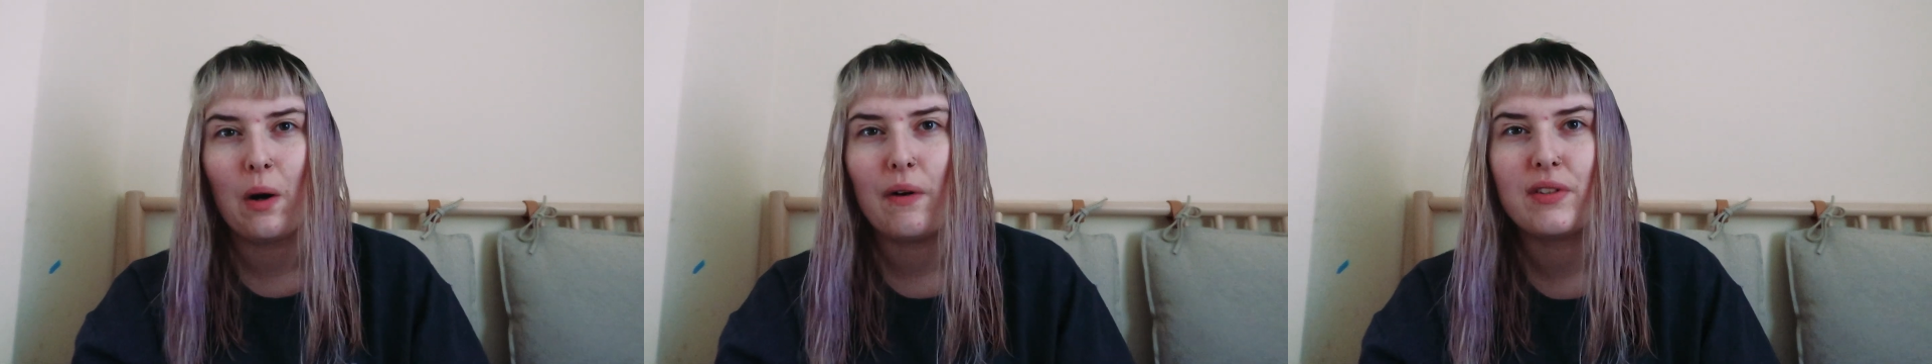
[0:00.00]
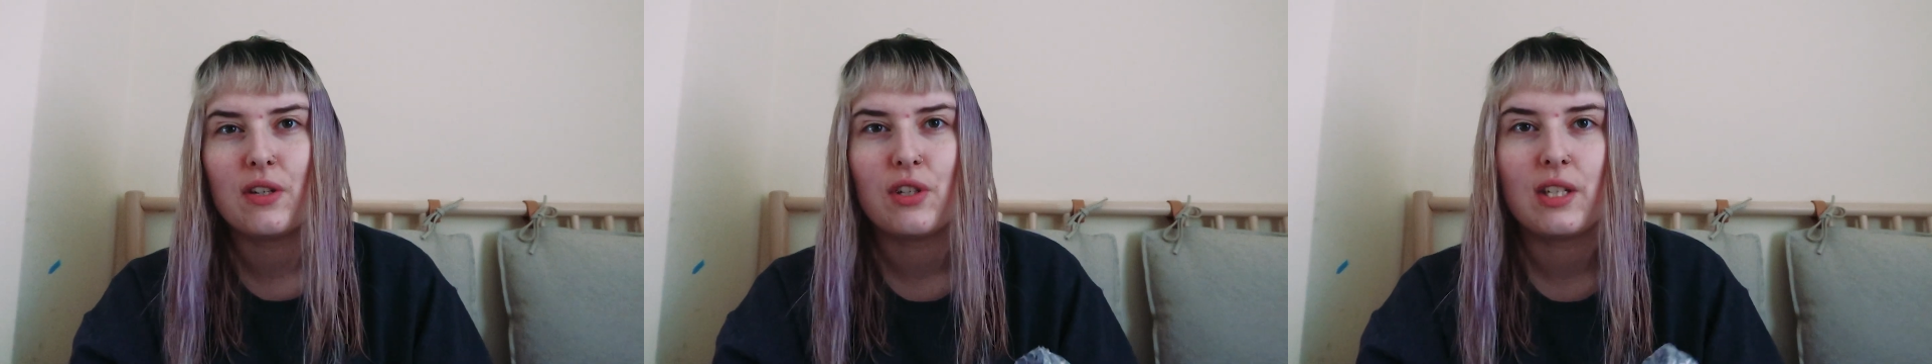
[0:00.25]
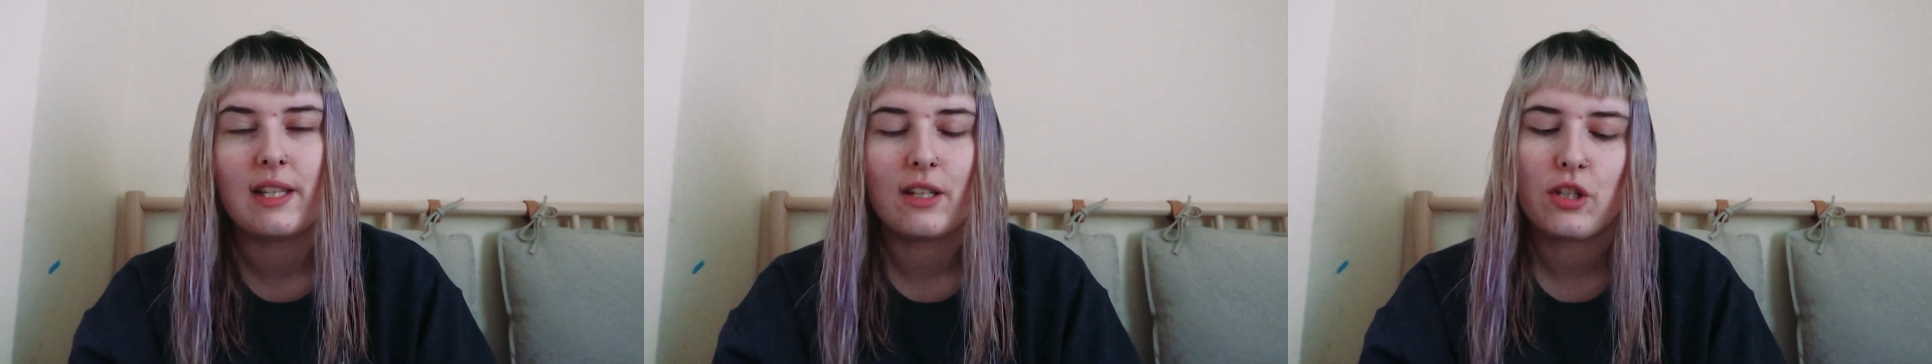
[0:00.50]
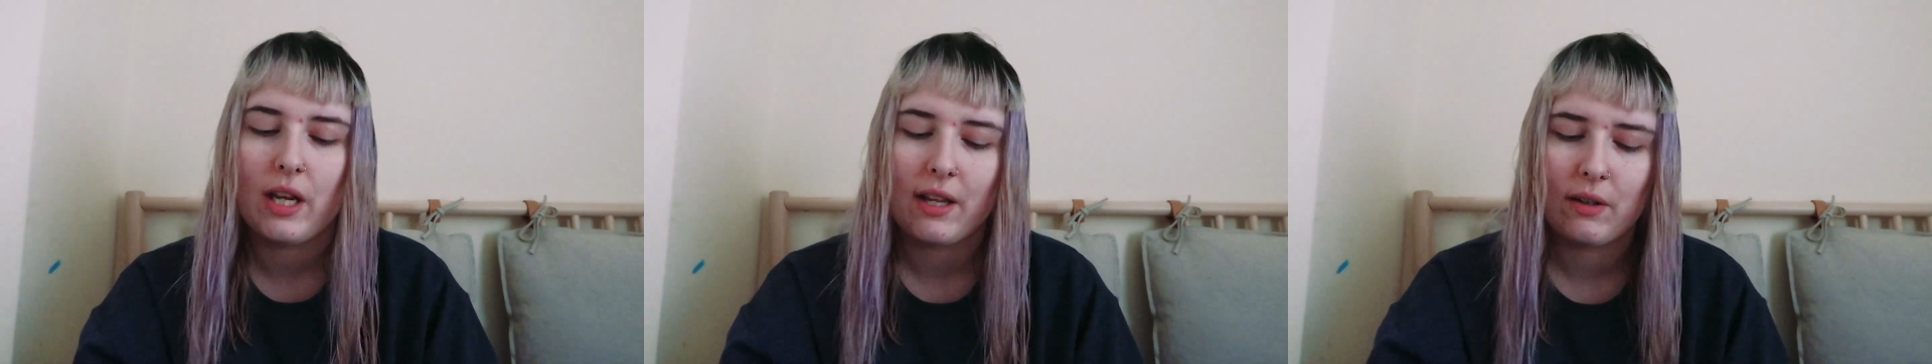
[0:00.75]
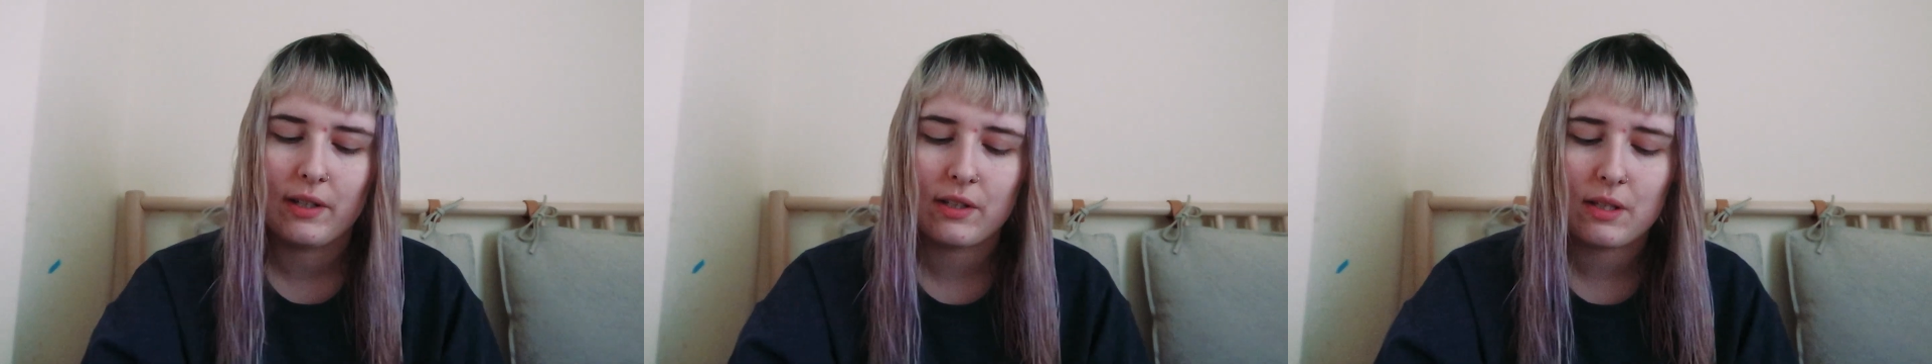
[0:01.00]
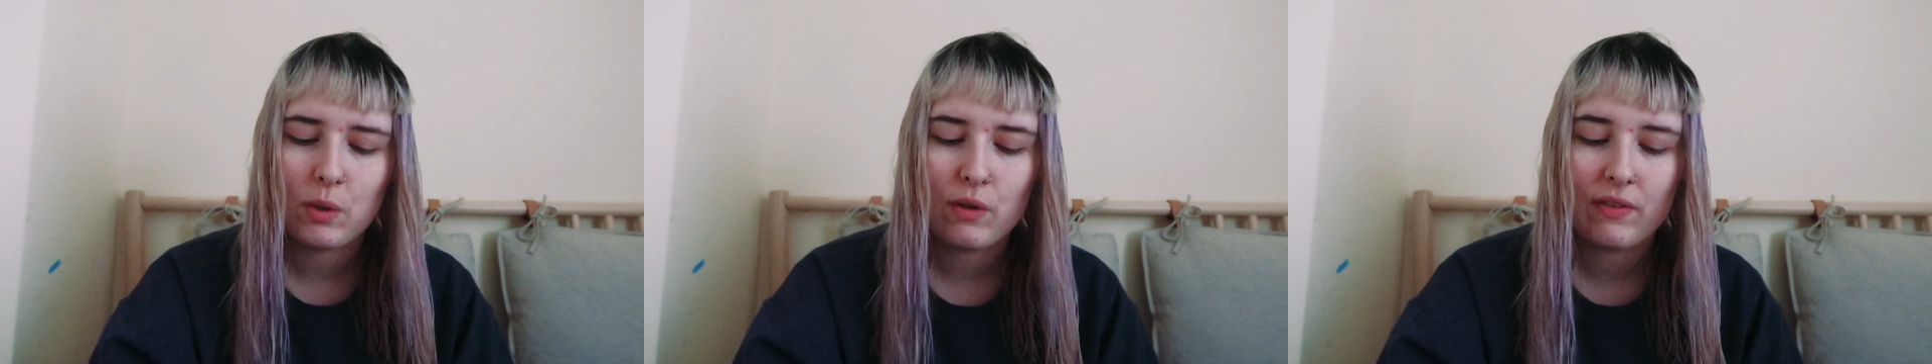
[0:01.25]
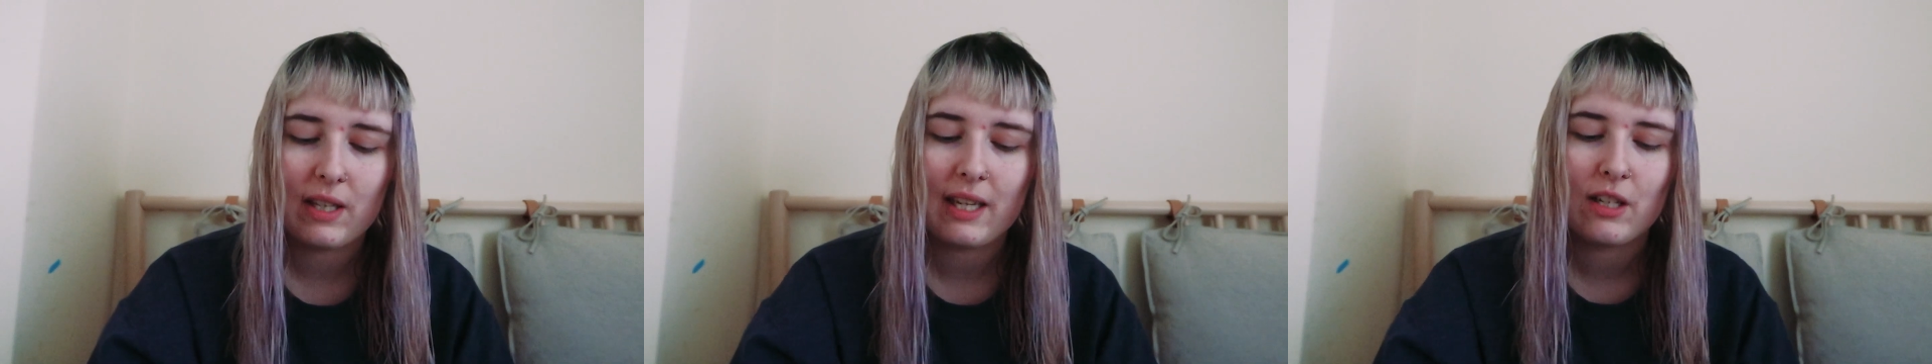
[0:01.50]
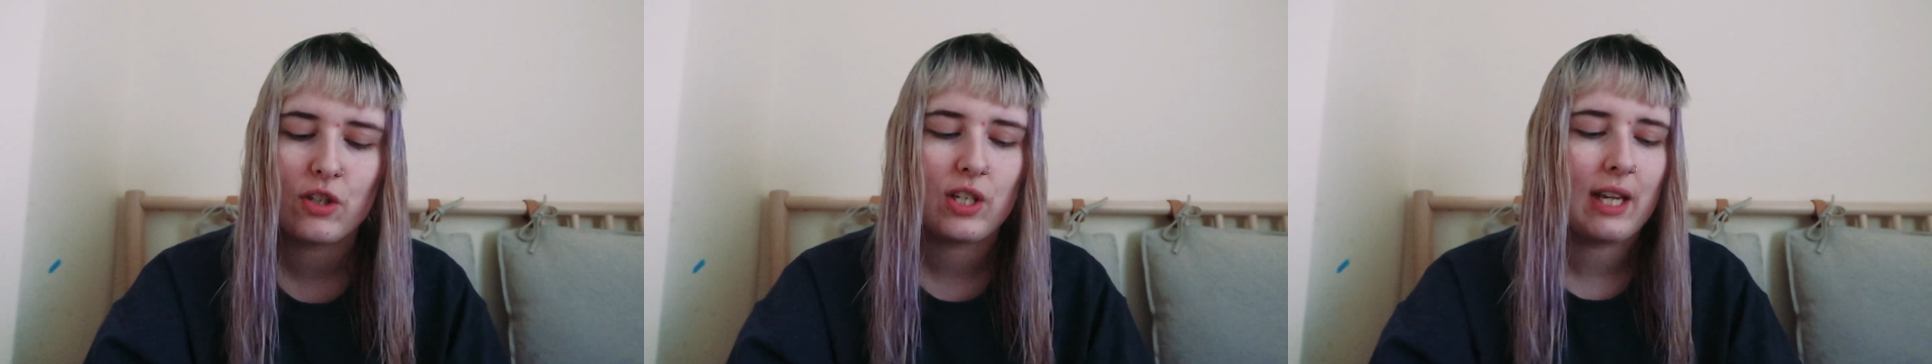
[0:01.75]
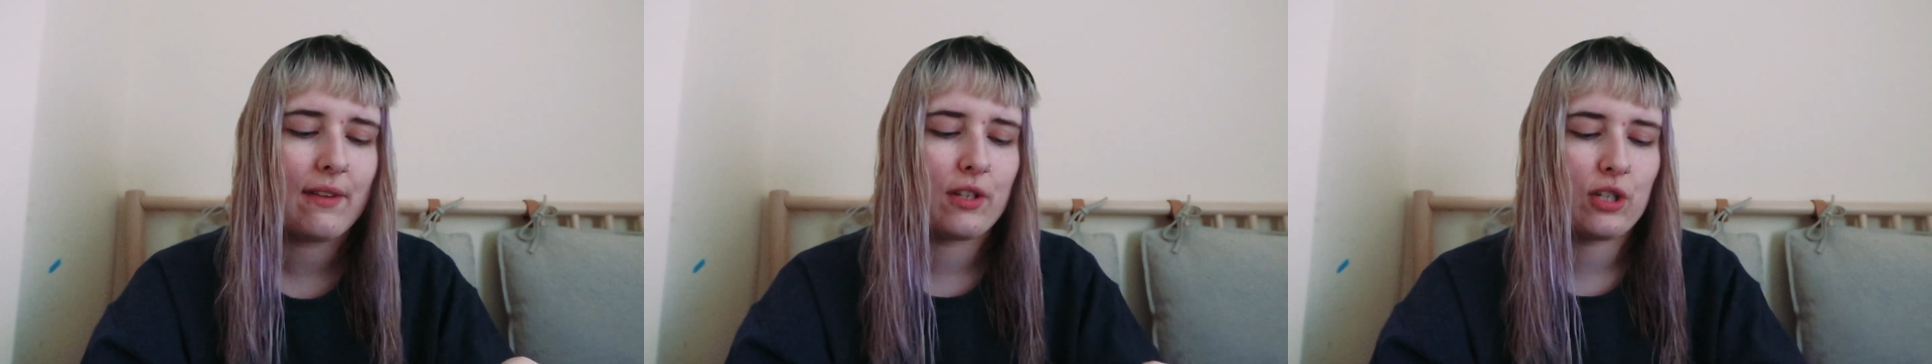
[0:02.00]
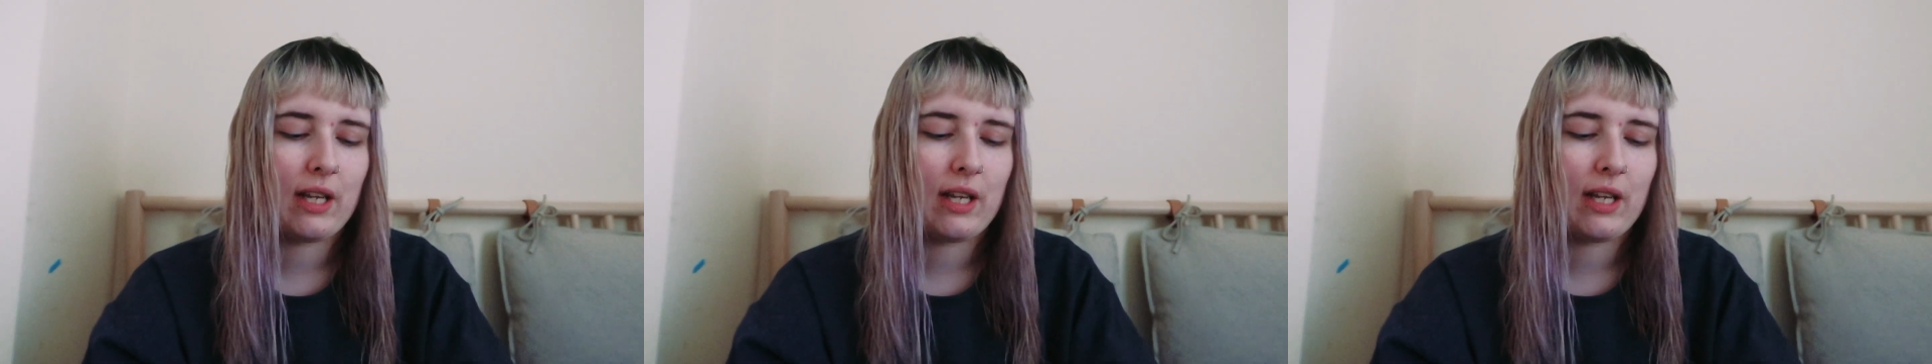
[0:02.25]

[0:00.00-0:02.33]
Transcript: Obviously she did the Shadowhunters movie and she had the